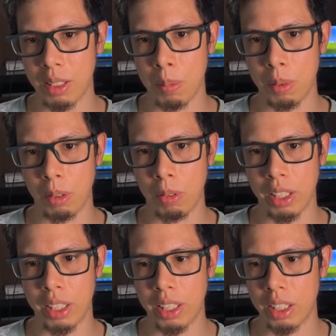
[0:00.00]
modify
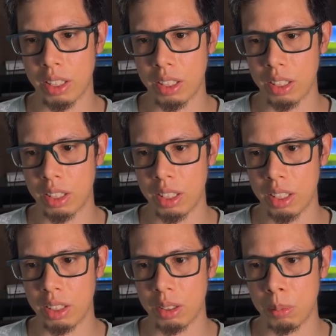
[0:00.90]
here
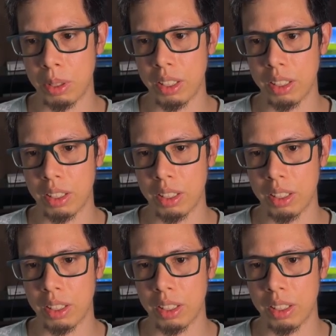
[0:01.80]
to be